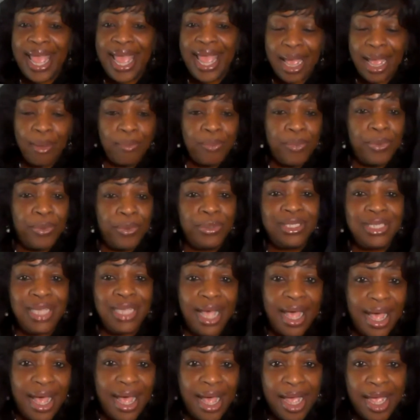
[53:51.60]
ample
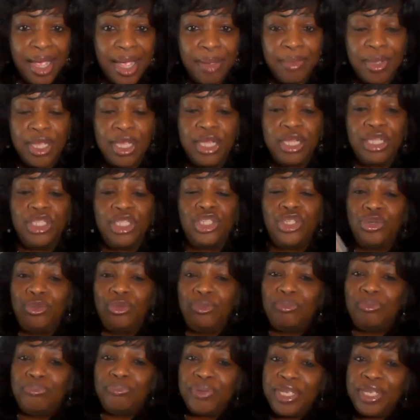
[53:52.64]
time
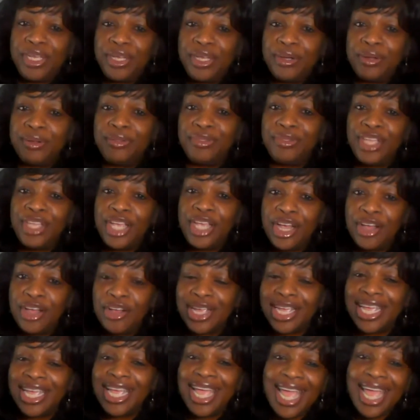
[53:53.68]
to build
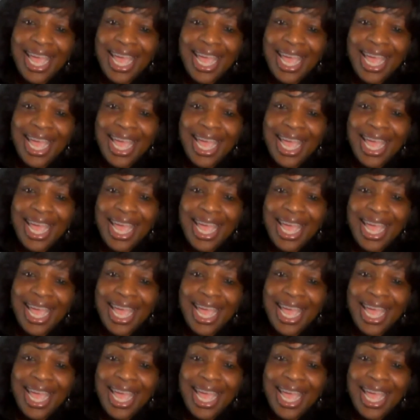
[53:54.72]
their